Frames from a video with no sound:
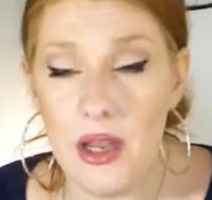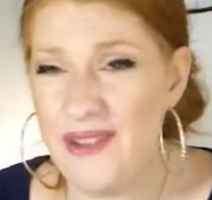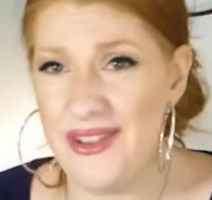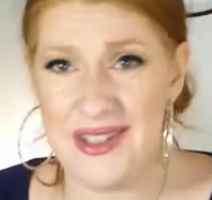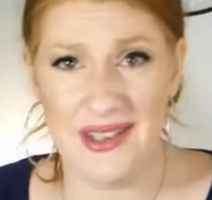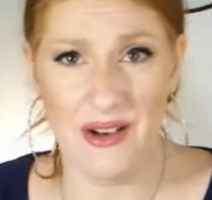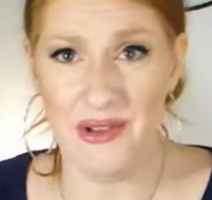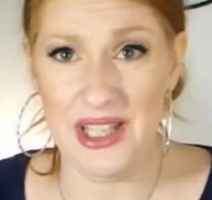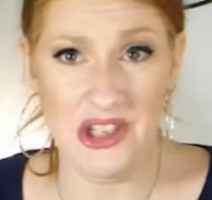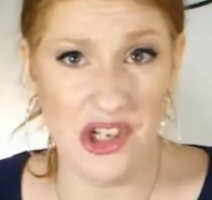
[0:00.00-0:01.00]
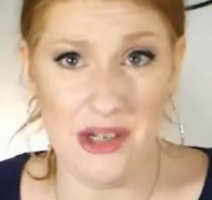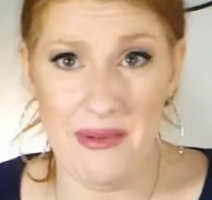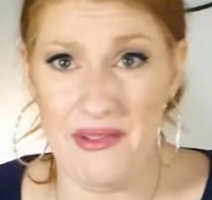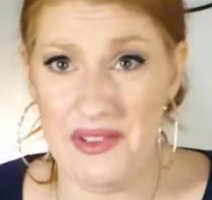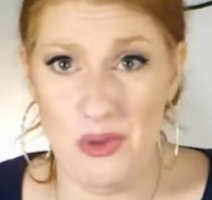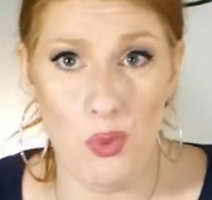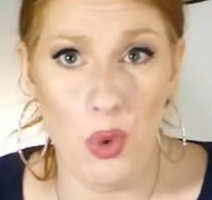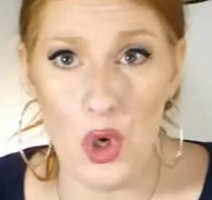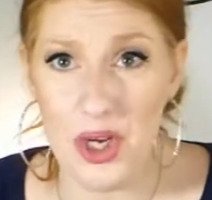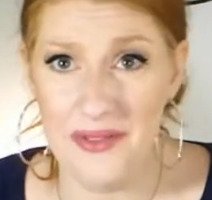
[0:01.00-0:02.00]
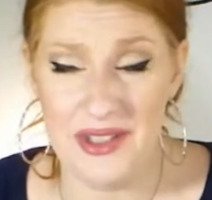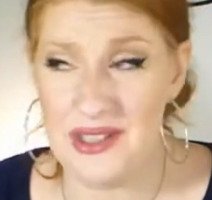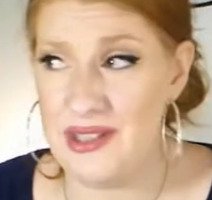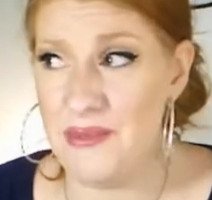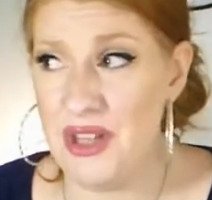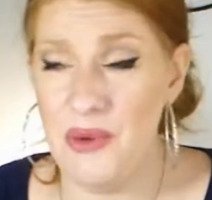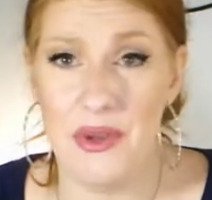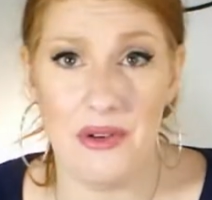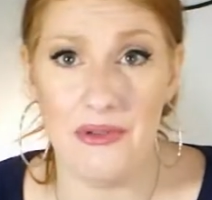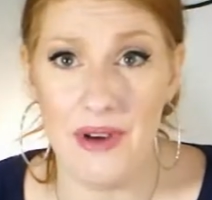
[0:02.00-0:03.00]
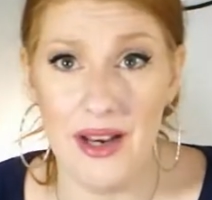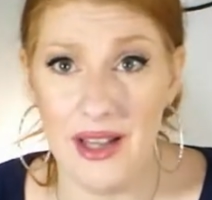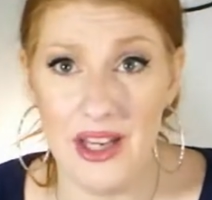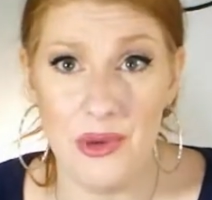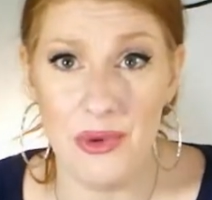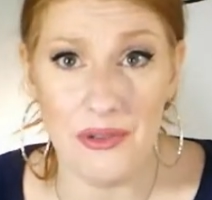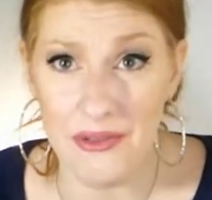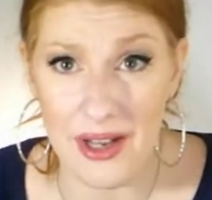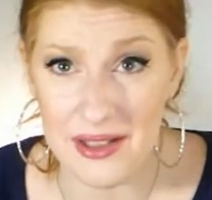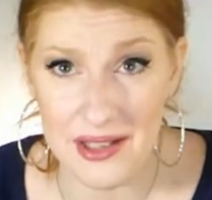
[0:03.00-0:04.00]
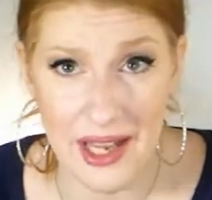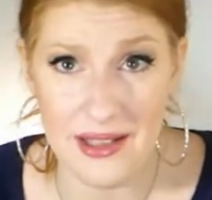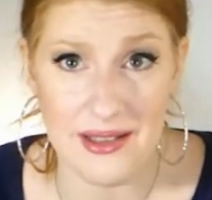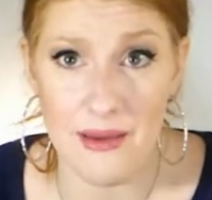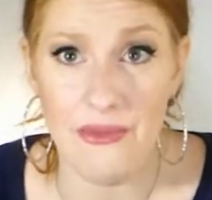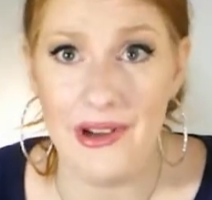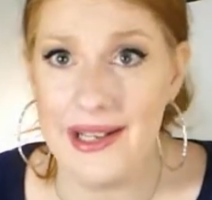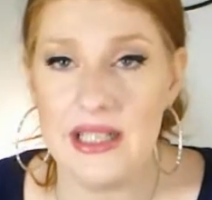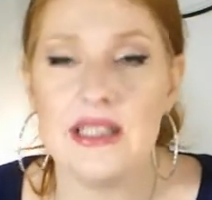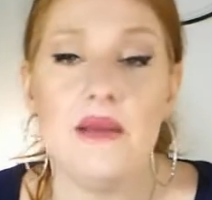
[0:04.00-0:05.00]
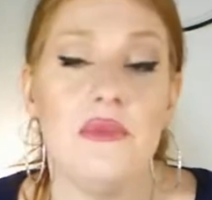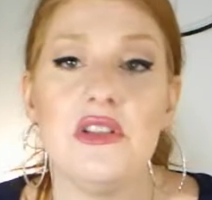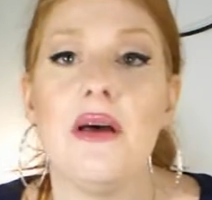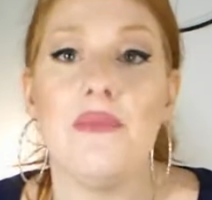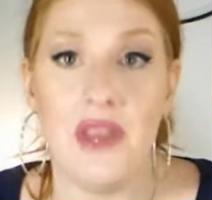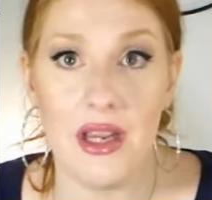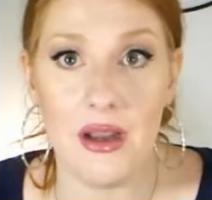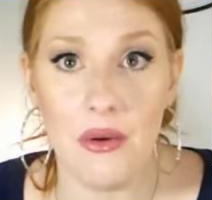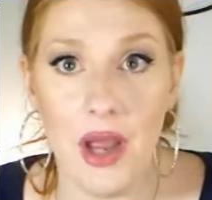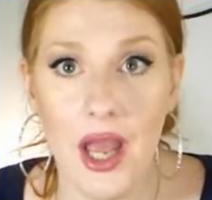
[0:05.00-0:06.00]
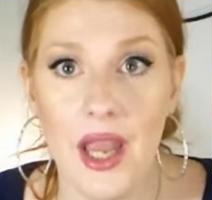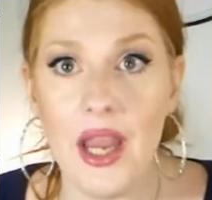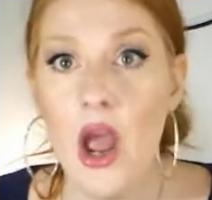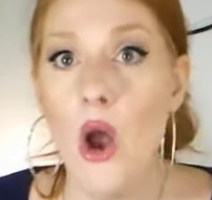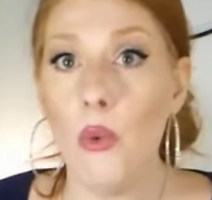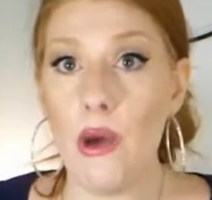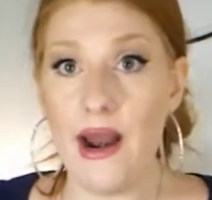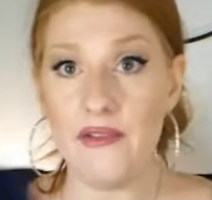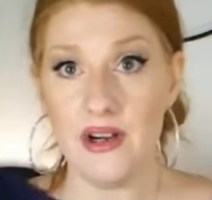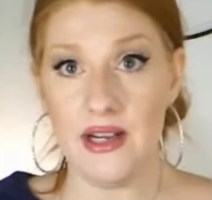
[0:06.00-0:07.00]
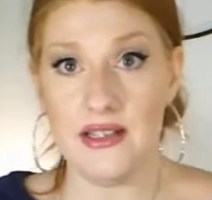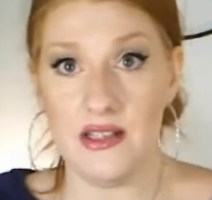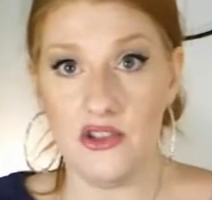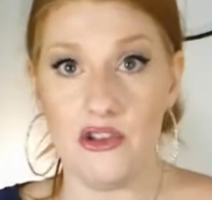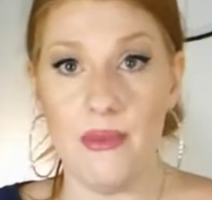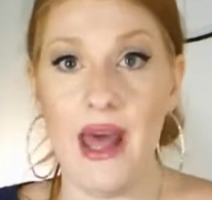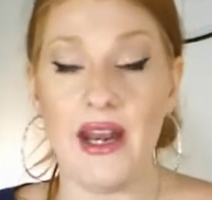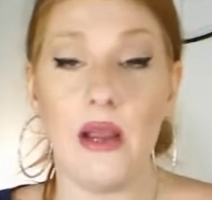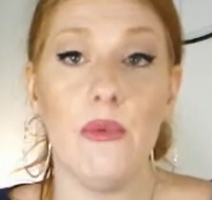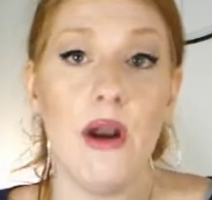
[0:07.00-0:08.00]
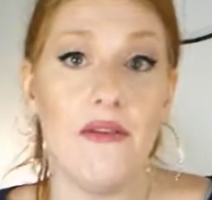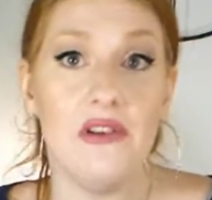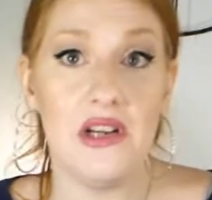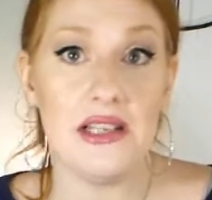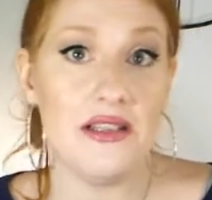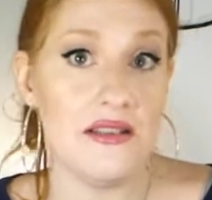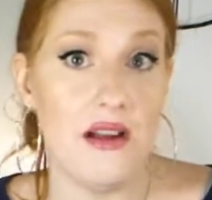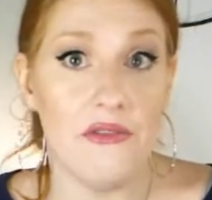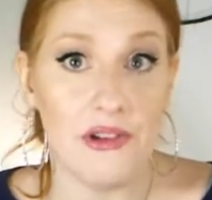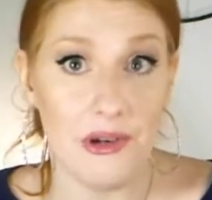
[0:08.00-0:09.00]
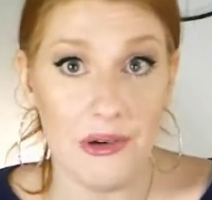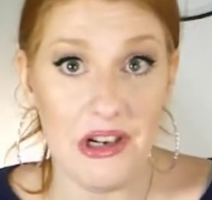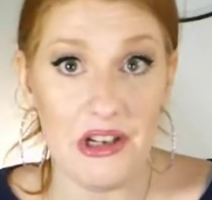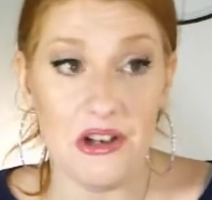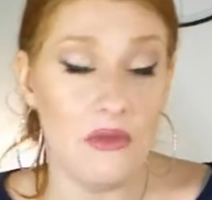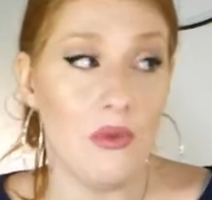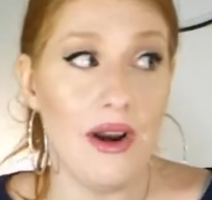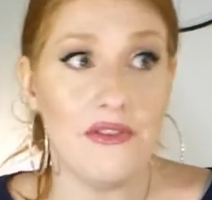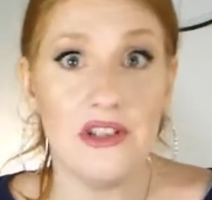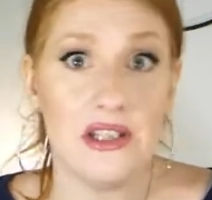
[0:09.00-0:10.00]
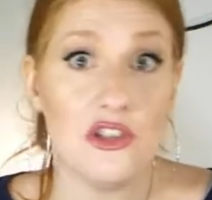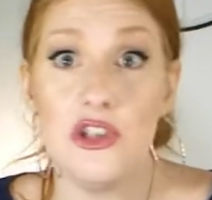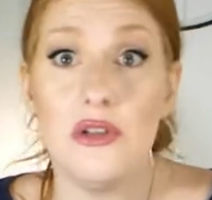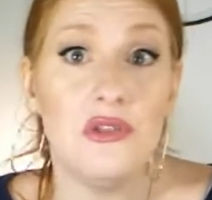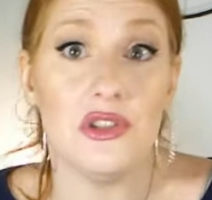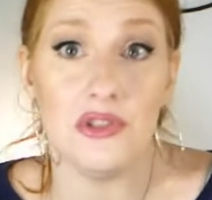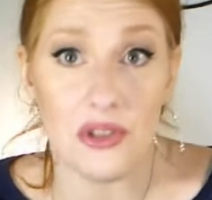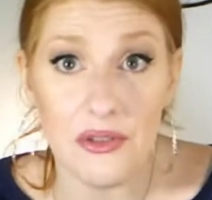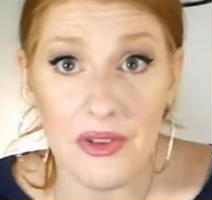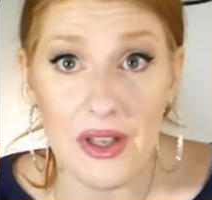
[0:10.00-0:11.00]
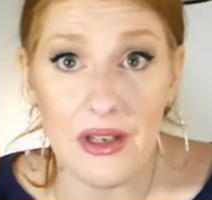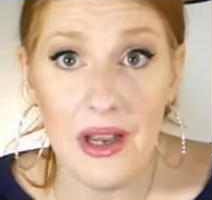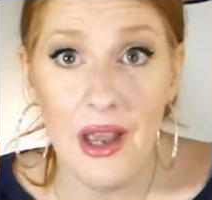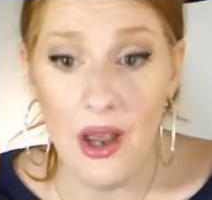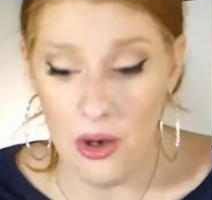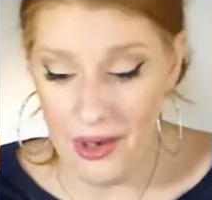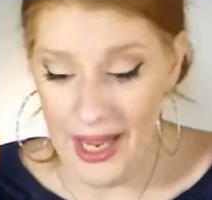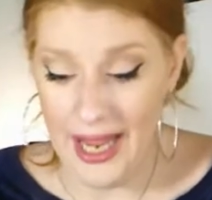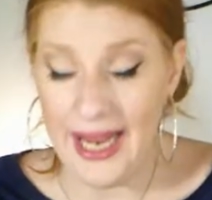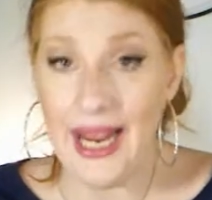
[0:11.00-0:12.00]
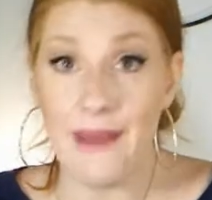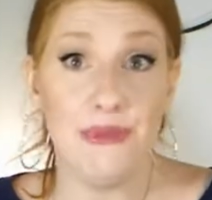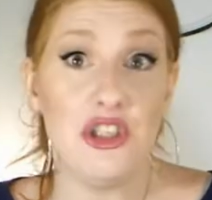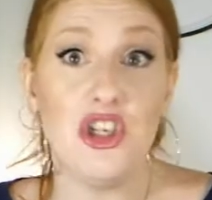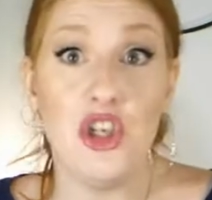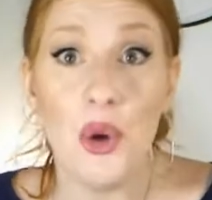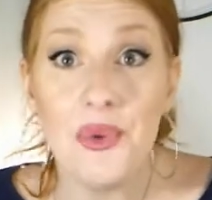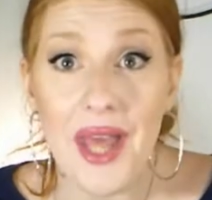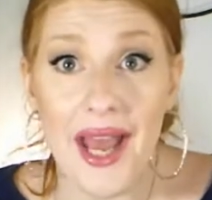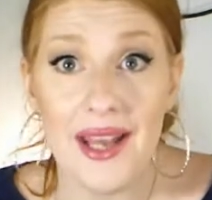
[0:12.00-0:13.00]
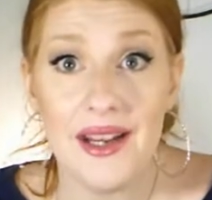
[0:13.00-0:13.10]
If it's a relationship, if it's work, if it's something with a friend, like you and a friend can't stop fighting, something, okay? Whatever it is, it's dramatic. And whatever it is, it's not for your greater good. And whatever it is, you don't deserve it, okay? But you know that.